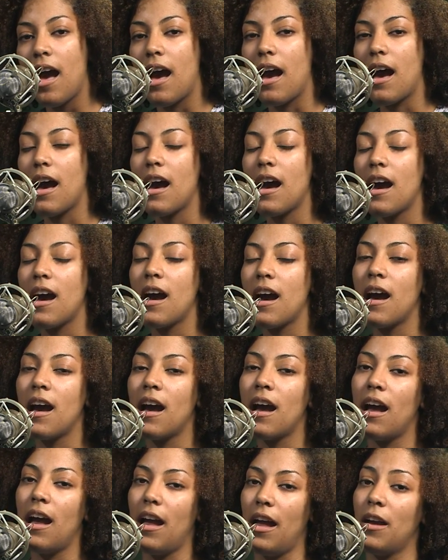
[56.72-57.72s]

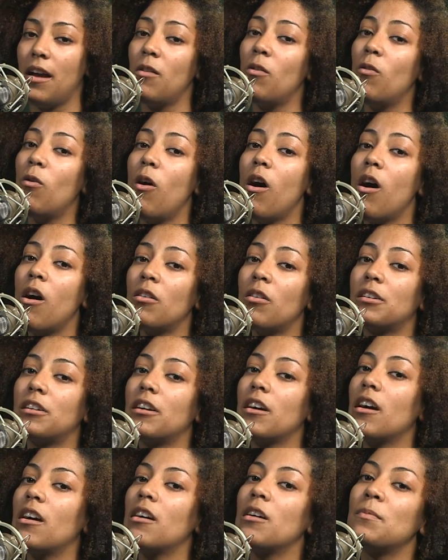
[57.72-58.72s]
I woke
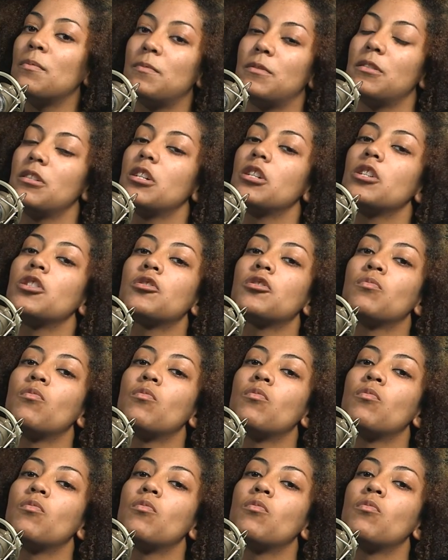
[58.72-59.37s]
up this